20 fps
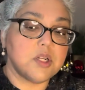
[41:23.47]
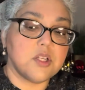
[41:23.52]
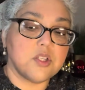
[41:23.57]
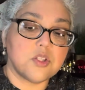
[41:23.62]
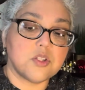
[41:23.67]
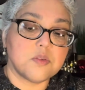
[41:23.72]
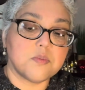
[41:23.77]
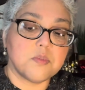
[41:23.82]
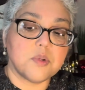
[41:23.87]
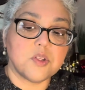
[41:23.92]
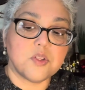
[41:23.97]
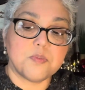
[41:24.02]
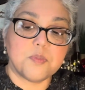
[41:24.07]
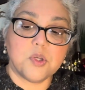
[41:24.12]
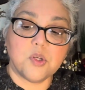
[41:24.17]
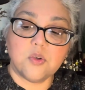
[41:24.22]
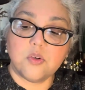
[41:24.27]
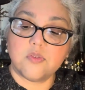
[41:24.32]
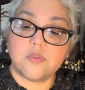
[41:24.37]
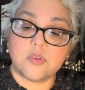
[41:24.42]
it's it's
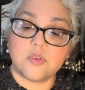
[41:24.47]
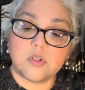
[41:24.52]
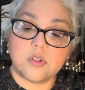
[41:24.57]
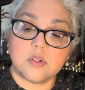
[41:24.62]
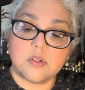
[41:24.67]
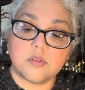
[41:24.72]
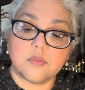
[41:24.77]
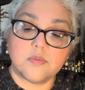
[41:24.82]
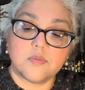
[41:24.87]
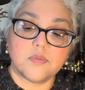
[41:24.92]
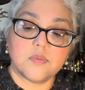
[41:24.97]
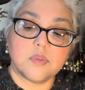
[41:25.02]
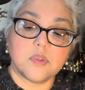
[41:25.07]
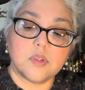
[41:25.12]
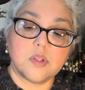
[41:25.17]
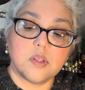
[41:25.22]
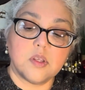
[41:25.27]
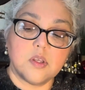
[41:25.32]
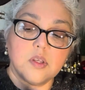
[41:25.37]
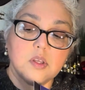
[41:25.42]
beautiful.
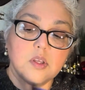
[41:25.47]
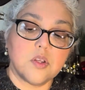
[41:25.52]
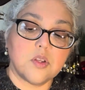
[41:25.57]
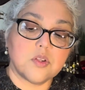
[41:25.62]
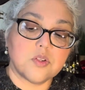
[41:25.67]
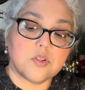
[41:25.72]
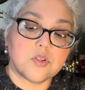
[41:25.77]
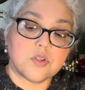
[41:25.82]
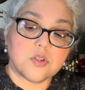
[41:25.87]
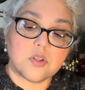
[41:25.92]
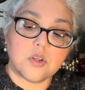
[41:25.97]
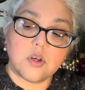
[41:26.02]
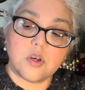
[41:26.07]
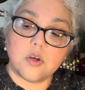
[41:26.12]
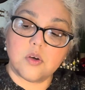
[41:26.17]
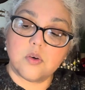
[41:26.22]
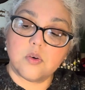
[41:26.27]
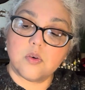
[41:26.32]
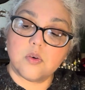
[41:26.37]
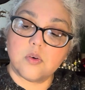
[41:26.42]

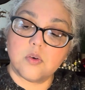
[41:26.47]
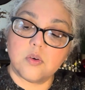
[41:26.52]
So